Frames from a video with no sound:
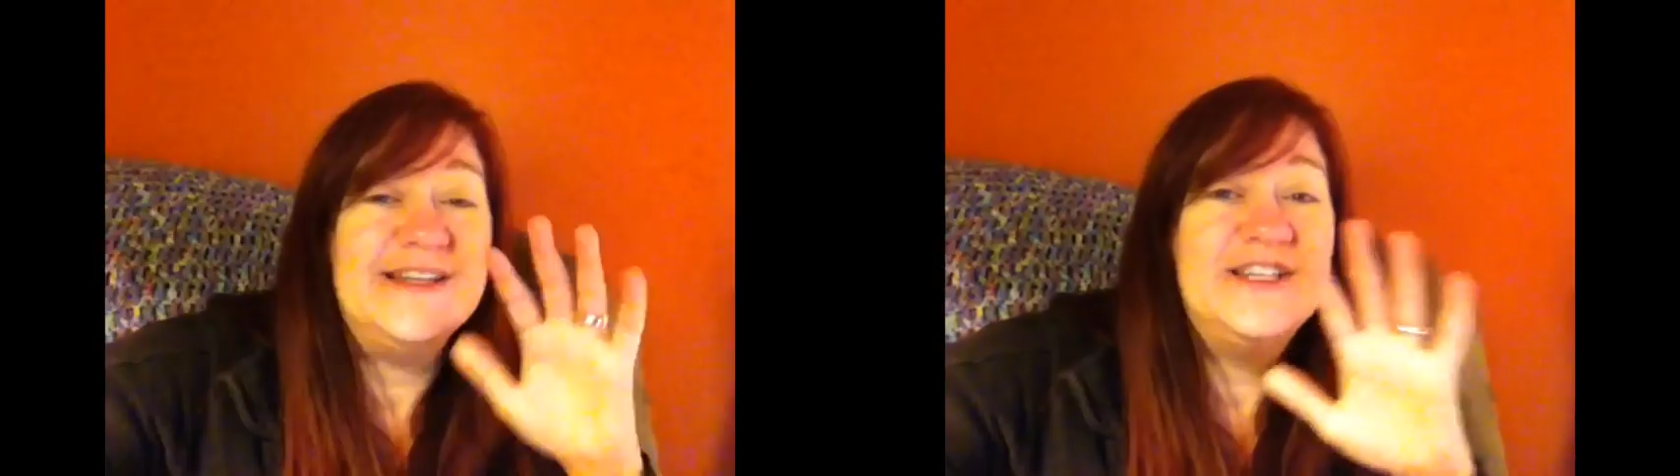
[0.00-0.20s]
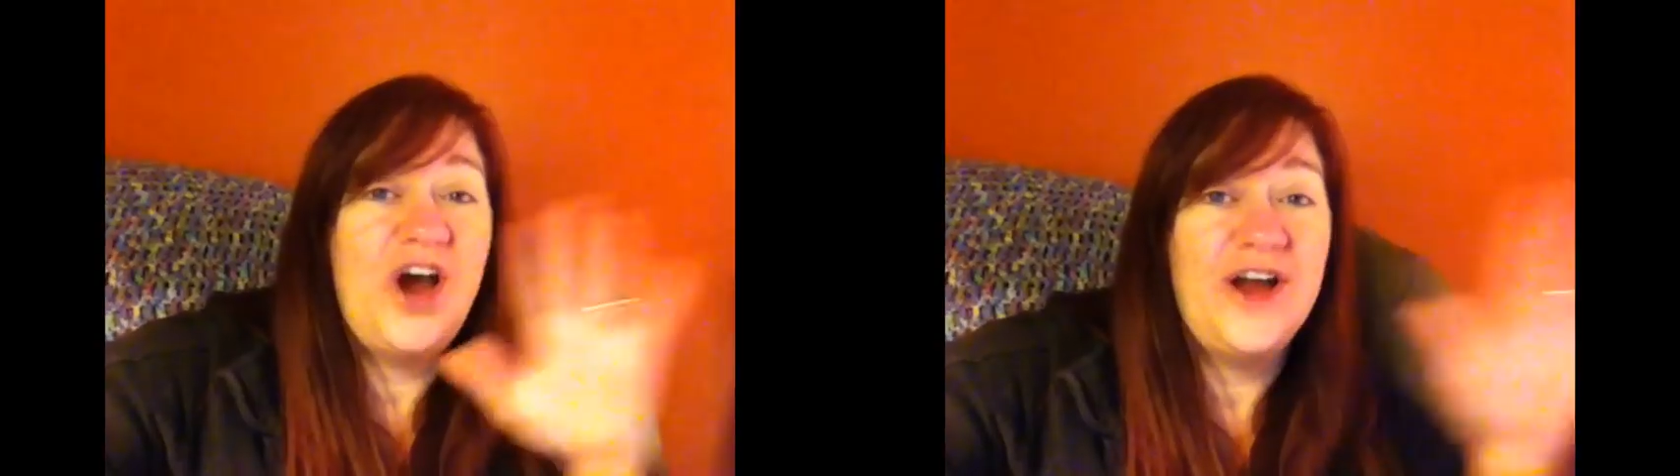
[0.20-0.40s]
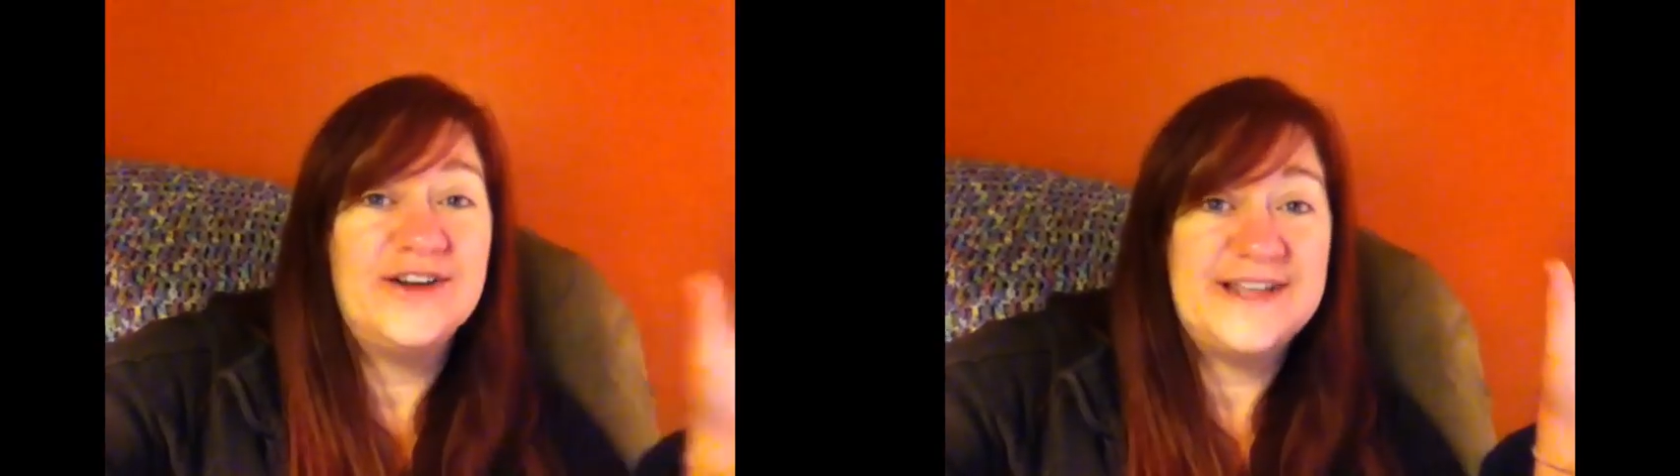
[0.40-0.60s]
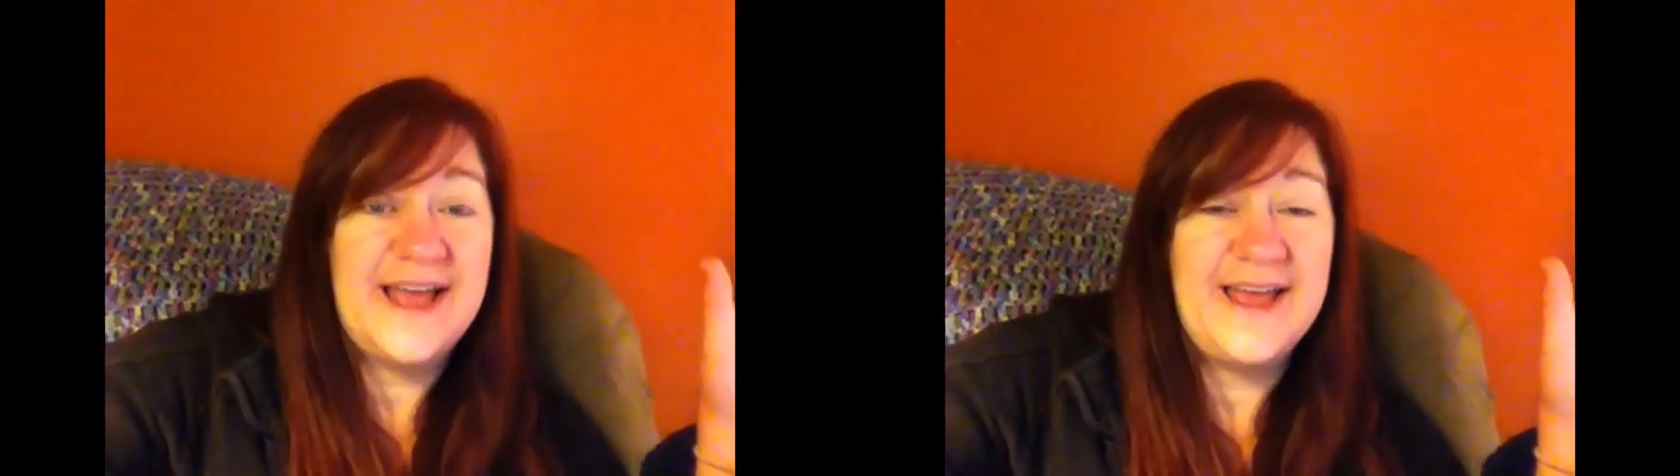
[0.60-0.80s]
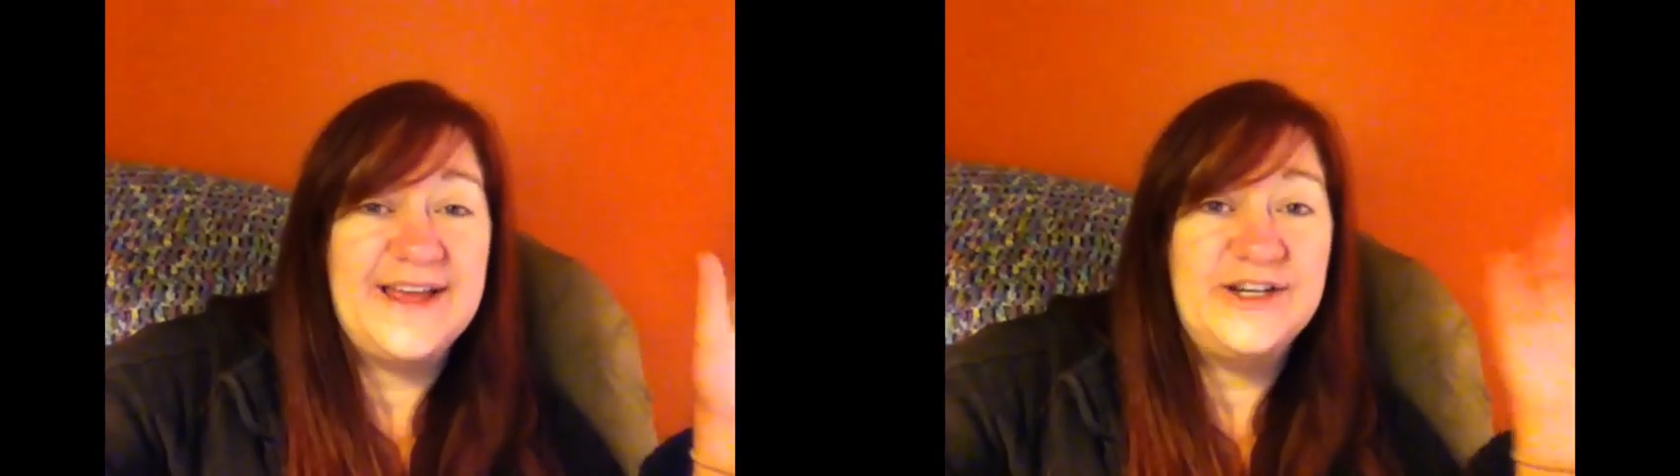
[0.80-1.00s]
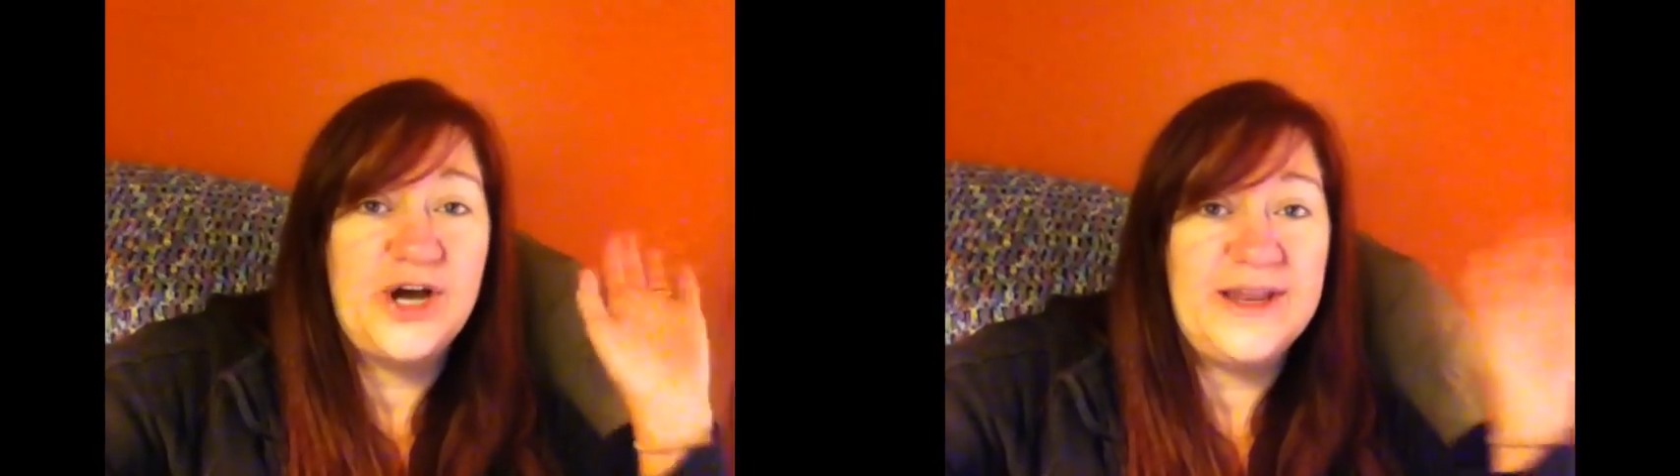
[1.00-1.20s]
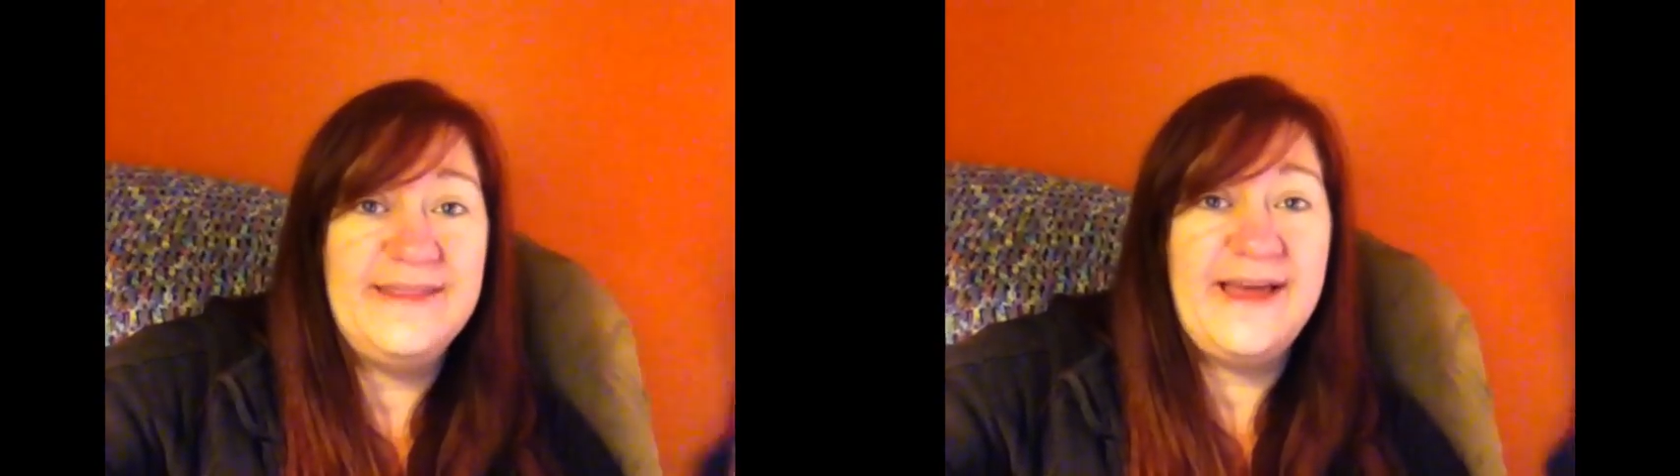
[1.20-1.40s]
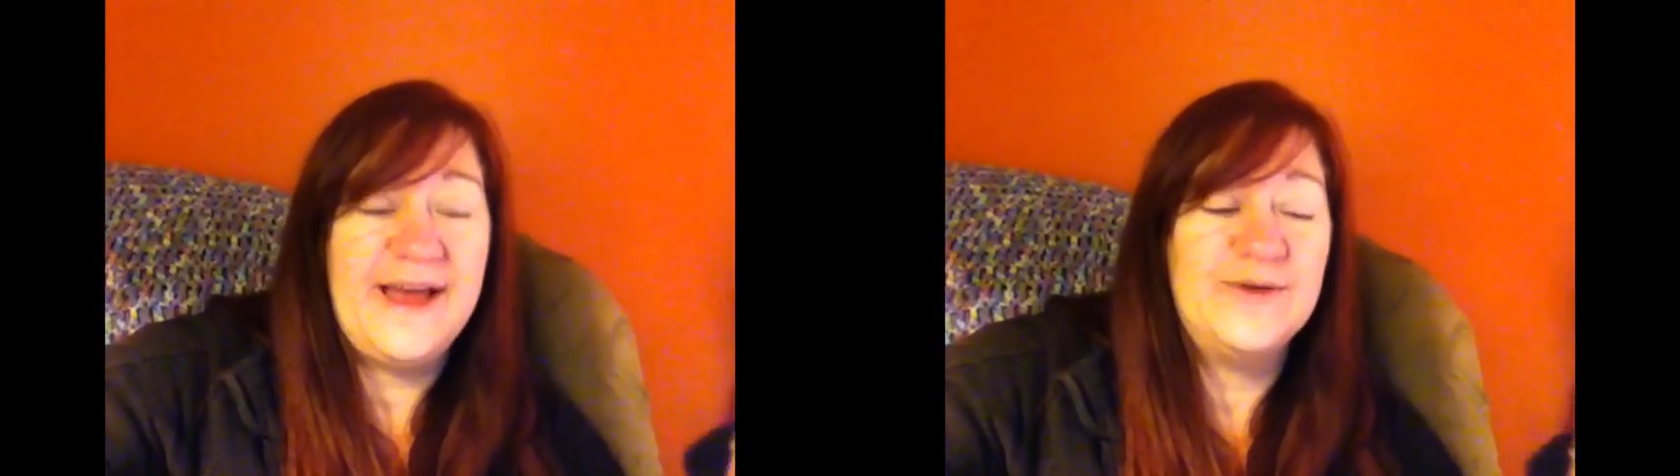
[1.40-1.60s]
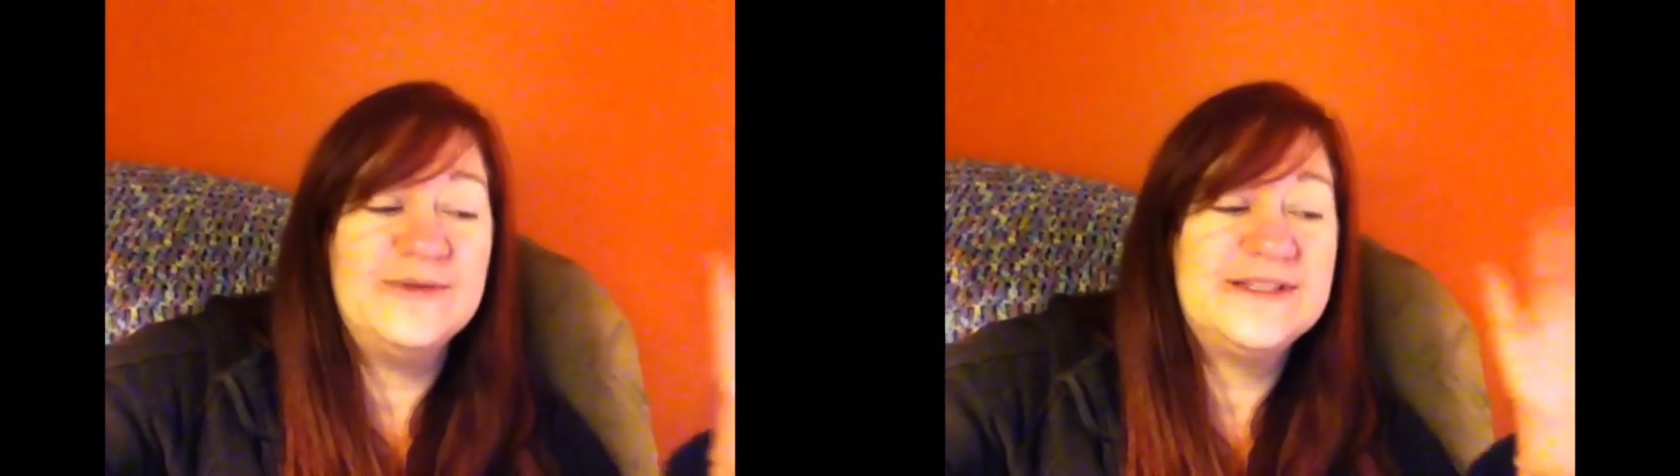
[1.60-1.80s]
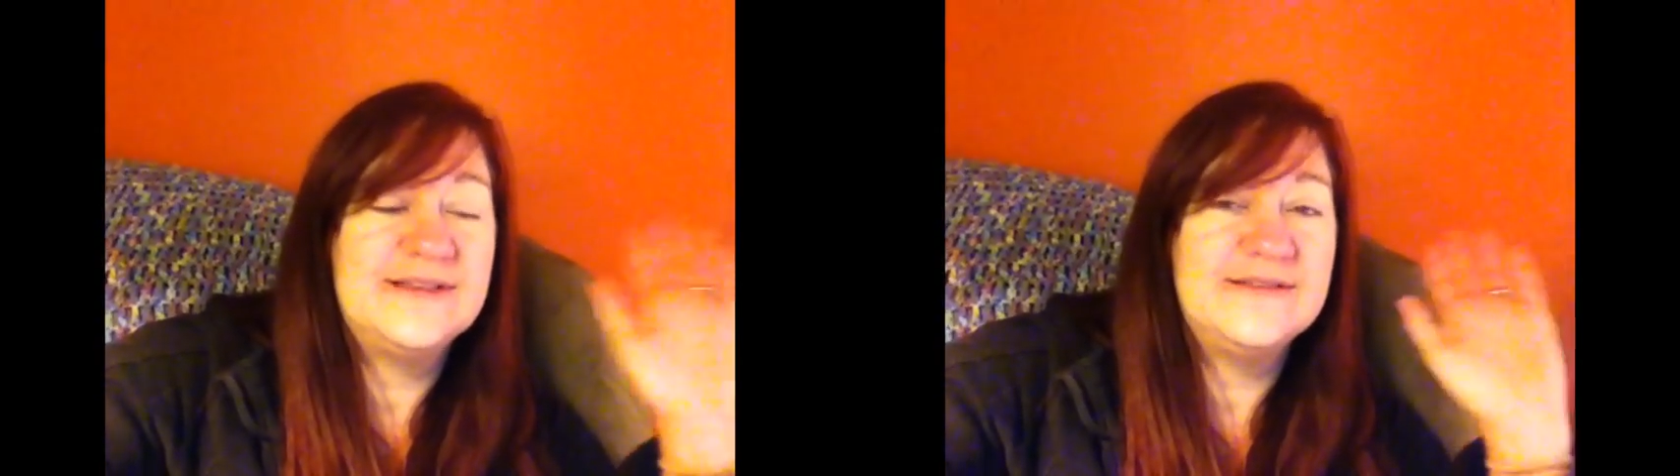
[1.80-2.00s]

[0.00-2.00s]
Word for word: entire day gutting the house,